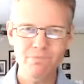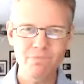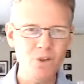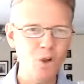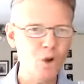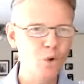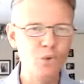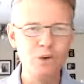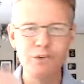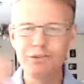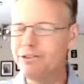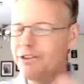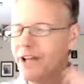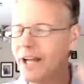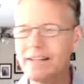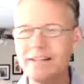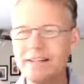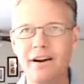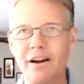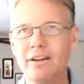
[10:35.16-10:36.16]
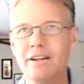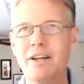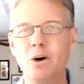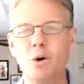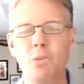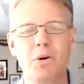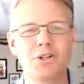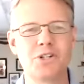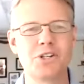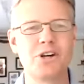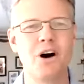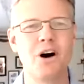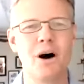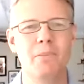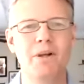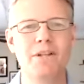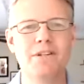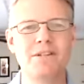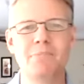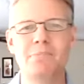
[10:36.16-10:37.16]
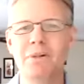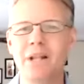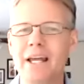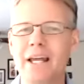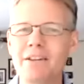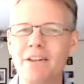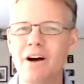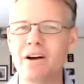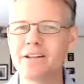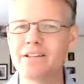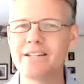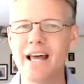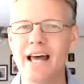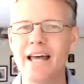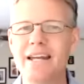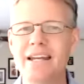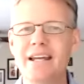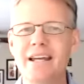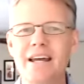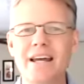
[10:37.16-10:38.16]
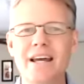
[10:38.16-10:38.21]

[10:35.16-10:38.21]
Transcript: reflected on Gilbert's comments, and Blakelock said,